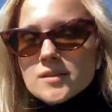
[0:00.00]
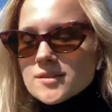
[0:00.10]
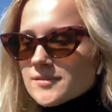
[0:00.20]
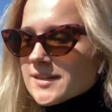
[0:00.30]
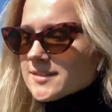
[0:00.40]

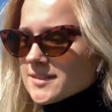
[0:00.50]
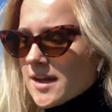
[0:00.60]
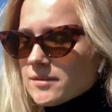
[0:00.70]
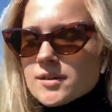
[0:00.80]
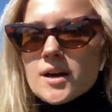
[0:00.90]
So friends,
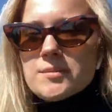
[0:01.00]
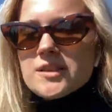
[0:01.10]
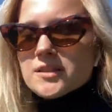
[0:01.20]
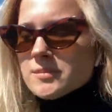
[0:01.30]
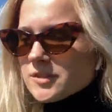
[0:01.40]
I woke up a
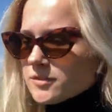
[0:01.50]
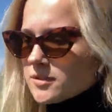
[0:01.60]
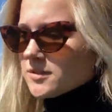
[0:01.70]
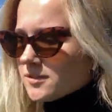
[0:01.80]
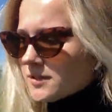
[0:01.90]
little bit
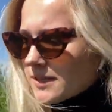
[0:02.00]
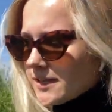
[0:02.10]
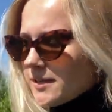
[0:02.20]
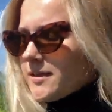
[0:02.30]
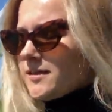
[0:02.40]
early
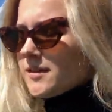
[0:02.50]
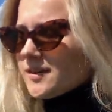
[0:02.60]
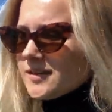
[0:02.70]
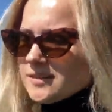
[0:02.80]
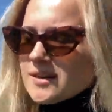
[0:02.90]
today.
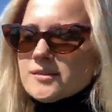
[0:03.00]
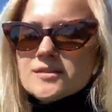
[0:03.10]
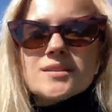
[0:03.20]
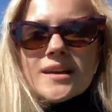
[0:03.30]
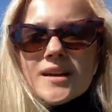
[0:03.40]
Now
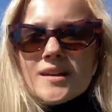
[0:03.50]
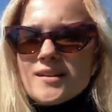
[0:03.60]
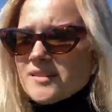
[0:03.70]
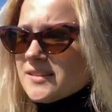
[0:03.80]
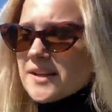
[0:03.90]
it's
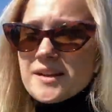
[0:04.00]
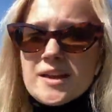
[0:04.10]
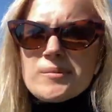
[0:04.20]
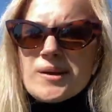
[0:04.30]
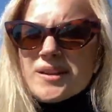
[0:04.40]
uh, 9
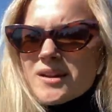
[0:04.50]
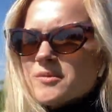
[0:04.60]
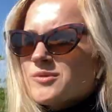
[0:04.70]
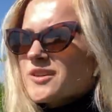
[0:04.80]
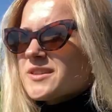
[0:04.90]
a.m. and
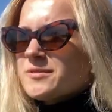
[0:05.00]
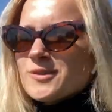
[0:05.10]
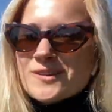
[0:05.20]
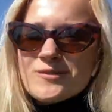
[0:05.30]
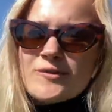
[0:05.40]
I'm already
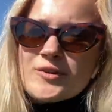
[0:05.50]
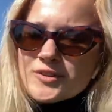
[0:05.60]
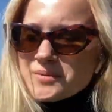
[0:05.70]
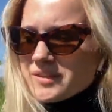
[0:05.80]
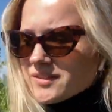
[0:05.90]
walking for
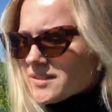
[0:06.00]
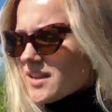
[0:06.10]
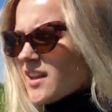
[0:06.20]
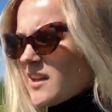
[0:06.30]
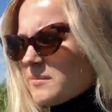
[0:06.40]
30 minutes
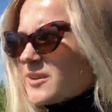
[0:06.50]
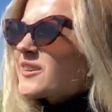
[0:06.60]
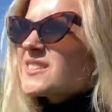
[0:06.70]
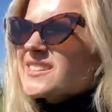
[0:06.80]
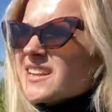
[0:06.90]

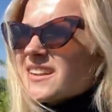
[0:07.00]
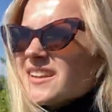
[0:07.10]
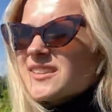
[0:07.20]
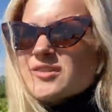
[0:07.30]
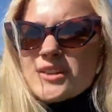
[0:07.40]
because it can
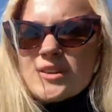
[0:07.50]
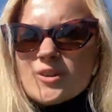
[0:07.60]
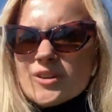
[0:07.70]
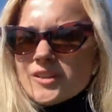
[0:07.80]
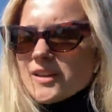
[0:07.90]
get really
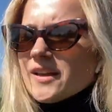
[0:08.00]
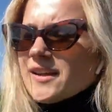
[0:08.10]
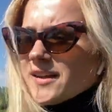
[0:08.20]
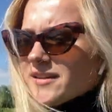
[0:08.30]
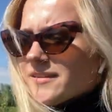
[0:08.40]
hot
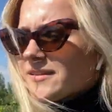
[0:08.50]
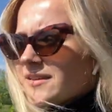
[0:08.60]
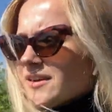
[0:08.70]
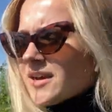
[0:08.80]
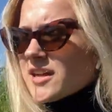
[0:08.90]
and
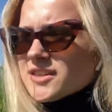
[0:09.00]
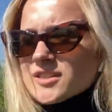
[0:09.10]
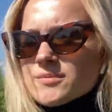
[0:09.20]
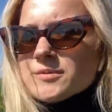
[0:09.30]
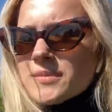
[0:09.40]
I
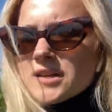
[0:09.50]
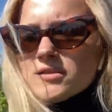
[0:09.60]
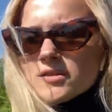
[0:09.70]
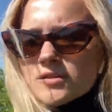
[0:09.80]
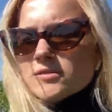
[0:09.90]
just want my
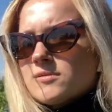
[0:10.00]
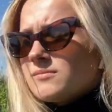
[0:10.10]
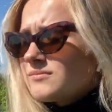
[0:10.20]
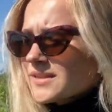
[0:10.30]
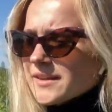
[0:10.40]
dog to
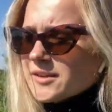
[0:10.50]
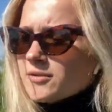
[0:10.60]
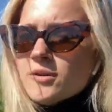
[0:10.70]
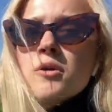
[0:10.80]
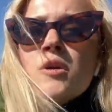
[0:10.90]
like, you
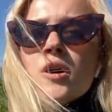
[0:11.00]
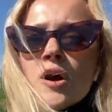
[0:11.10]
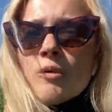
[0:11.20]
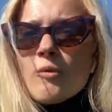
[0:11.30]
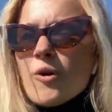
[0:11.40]
know,
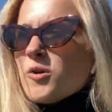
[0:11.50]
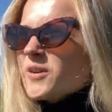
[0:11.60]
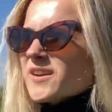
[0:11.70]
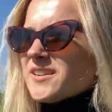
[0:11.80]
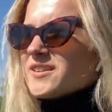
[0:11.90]
walk
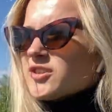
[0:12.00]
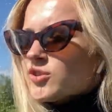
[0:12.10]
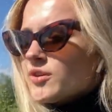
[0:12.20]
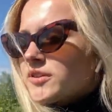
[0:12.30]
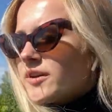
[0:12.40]
and
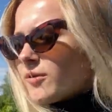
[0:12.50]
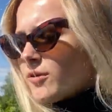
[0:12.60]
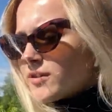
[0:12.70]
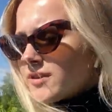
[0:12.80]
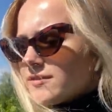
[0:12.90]
enjoy. The
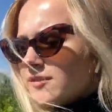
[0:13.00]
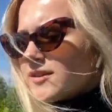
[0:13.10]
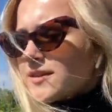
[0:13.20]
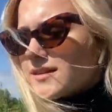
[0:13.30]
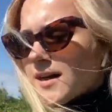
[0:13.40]
only
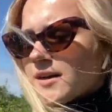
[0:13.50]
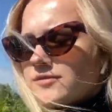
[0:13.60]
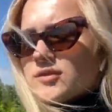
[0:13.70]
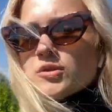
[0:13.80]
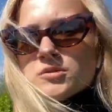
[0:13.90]
thing, I
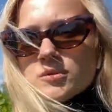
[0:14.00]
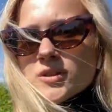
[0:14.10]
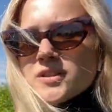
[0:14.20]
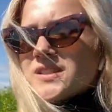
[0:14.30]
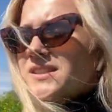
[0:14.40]
forgot
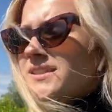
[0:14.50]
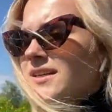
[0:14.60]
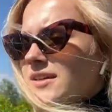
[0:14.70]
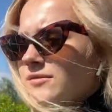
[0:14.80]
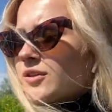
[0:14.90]
water
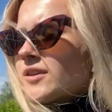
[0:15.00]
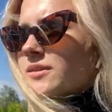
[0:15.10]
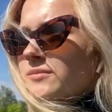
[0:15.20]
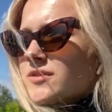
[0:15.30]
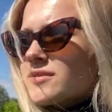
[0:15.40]
for
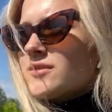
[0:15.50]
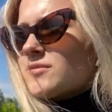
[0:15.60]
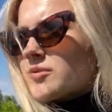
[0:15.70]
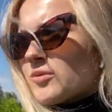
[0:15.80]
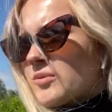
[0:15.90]
him, so
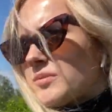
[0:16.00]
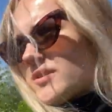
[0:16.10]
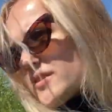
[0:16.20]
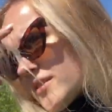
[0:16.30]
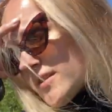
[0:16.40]

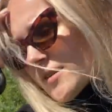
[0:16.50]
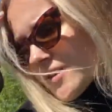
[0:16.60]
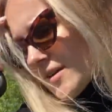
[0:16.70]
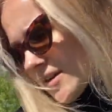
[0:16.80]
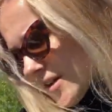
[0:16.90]
probably
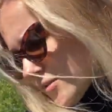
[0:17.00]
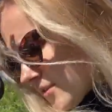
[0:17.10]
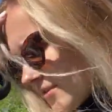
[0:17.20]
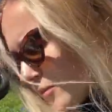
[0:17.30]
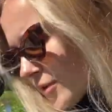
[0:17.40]
I
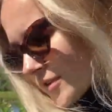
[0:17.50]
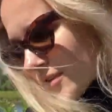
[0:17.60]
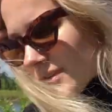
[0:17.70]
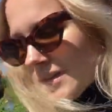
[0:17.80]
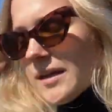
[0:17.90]
wouldn't walk
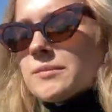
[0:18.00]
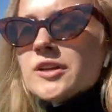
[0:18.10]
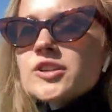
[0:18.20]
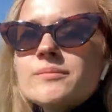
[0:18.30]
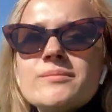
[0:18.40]
that
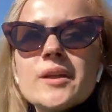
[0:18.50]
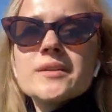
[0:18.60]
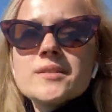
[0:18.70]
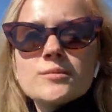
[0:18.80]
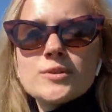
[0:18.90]
much
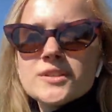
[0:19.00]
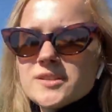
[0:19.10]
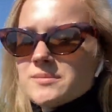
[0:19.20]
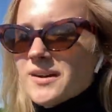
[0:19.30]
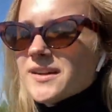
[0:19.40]
as I wanted,
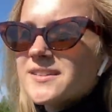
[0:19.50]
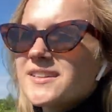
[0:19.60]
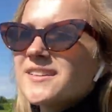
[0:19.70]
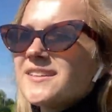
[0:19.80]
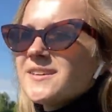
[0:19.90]
but
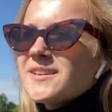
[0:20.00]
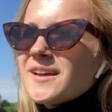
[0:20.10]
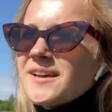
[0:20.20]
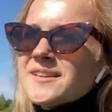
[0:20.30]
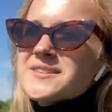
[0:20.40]

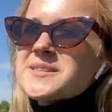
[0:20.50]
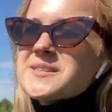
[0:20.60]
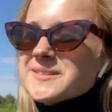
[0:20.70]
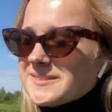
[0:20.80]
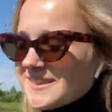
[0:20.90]
still